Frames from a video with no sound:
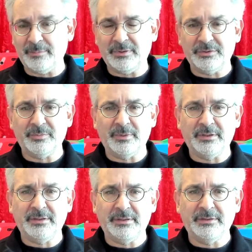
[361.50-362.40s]
much
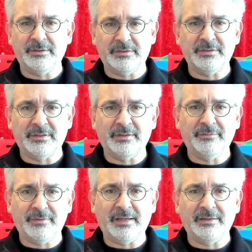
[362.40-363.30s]
money, and it's
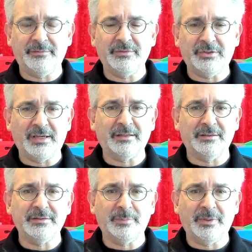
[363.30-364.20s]
5
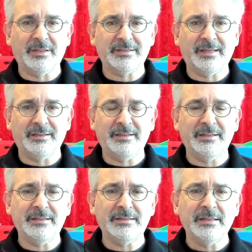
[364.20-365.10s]
channels plus
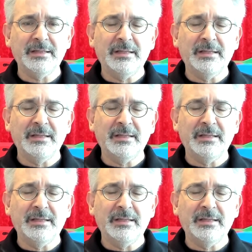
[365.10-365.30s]
LEDs.